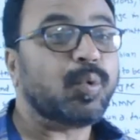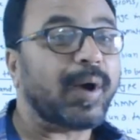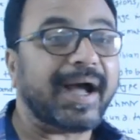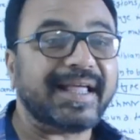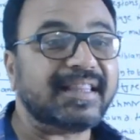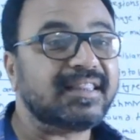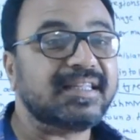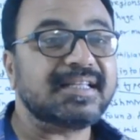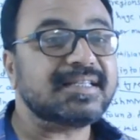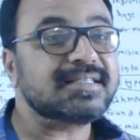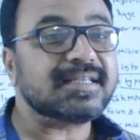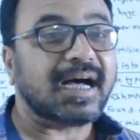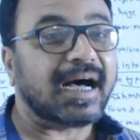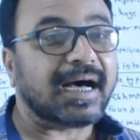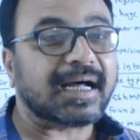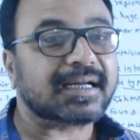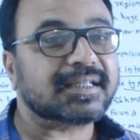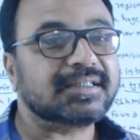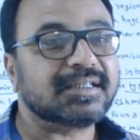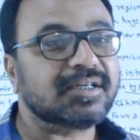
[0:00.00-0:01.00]
Why these
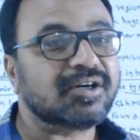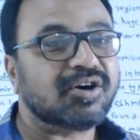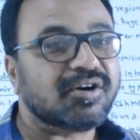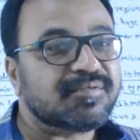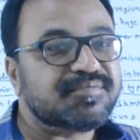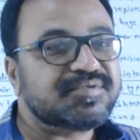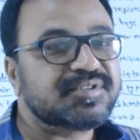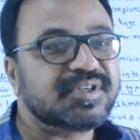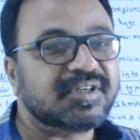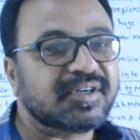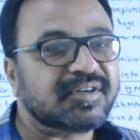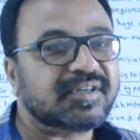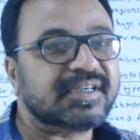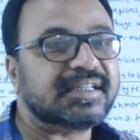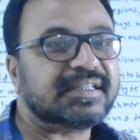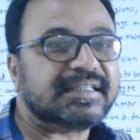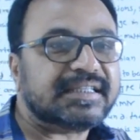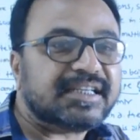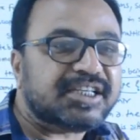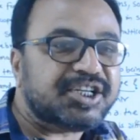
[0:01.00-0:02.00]
are the
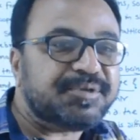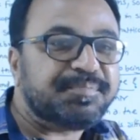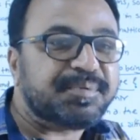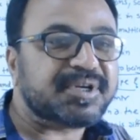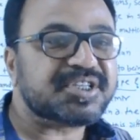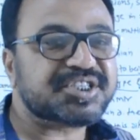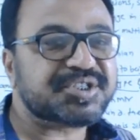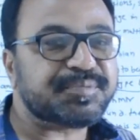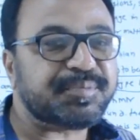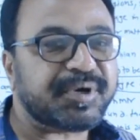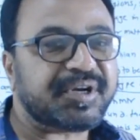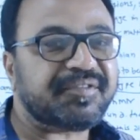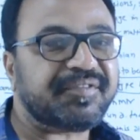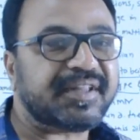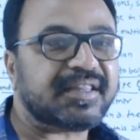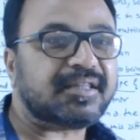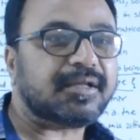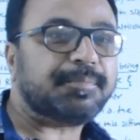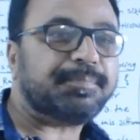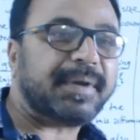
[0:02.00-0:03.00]
observed the difference
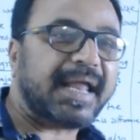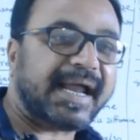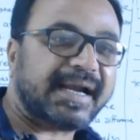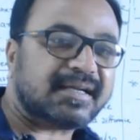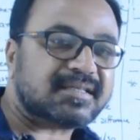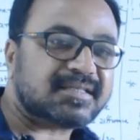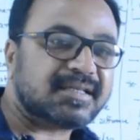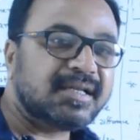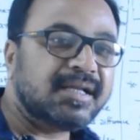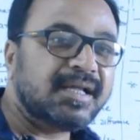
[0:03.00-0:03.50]
between the plants